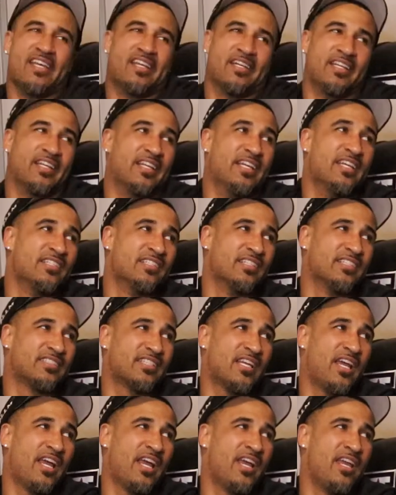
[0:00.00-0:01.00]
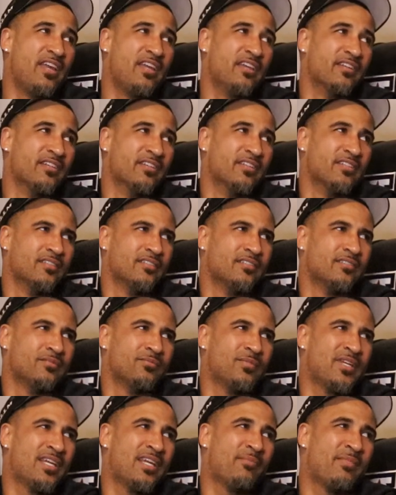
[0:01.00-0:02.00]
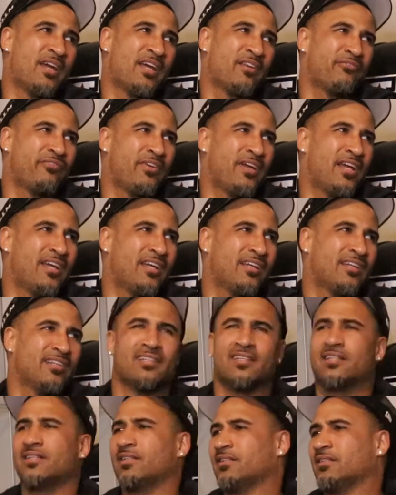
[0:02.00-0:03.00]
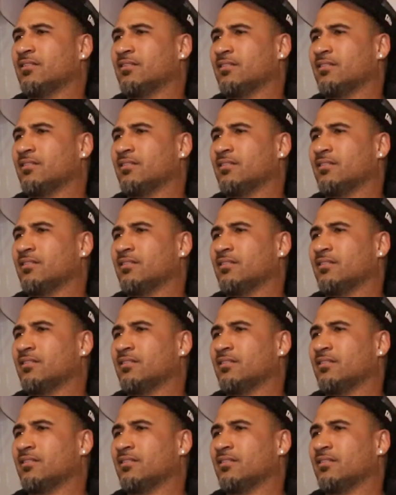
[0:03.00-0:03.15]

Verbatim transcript: Cause he could have easily said, "Hey, man. Matter of fact,